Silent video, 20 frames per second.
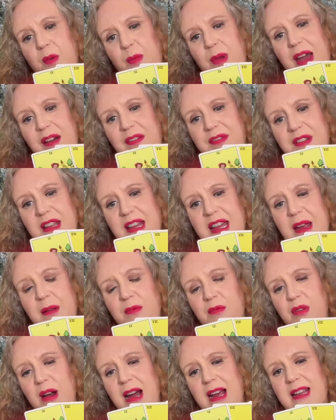We have to keep
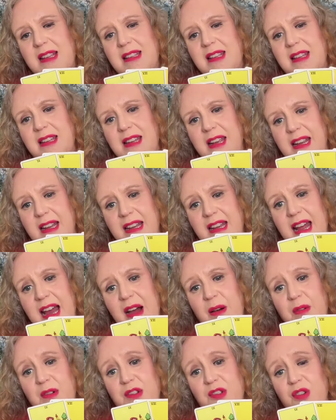rising in
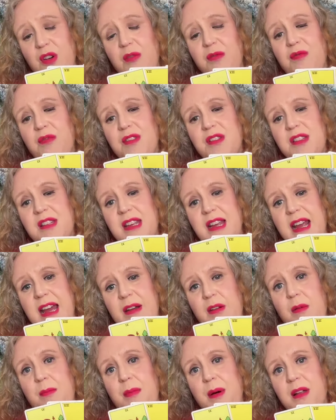our sovereignty,
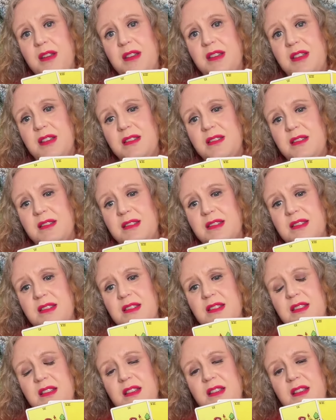our
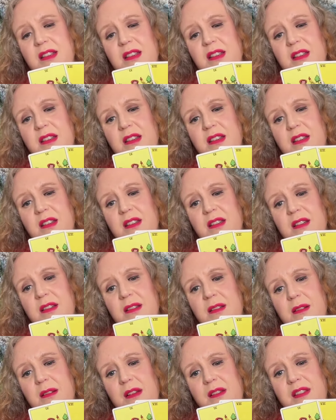abundance.
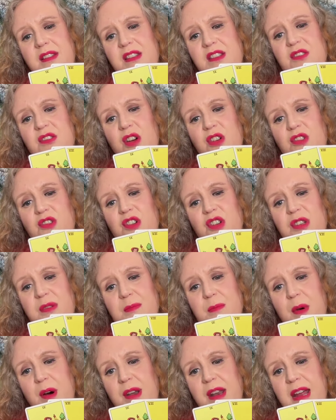This is not just
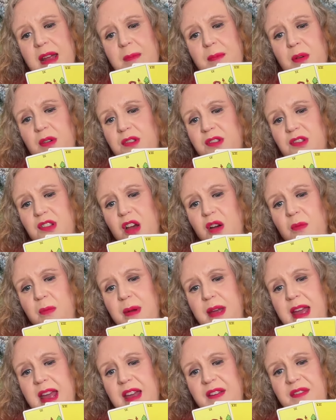money, but so
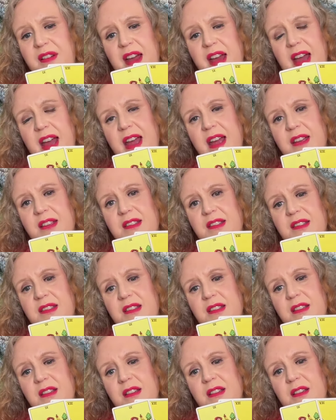be it if it is.
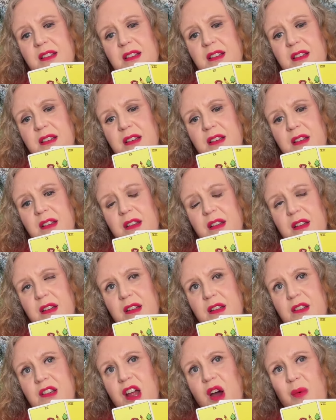
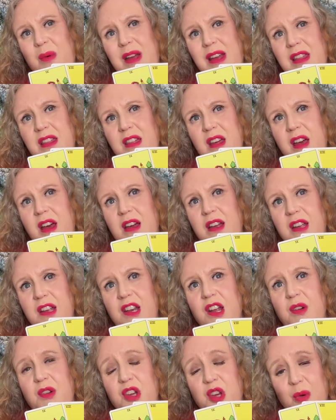Knowing that,
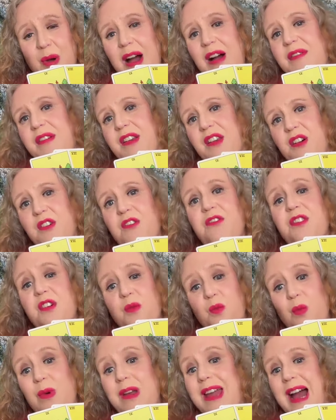you have enough,
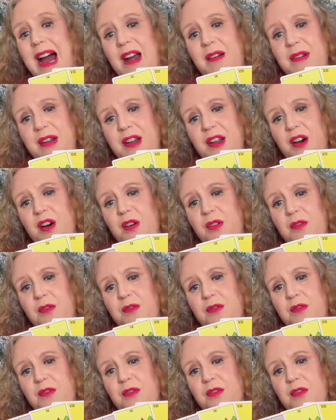that we are
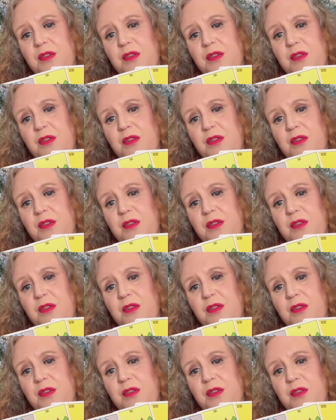enough.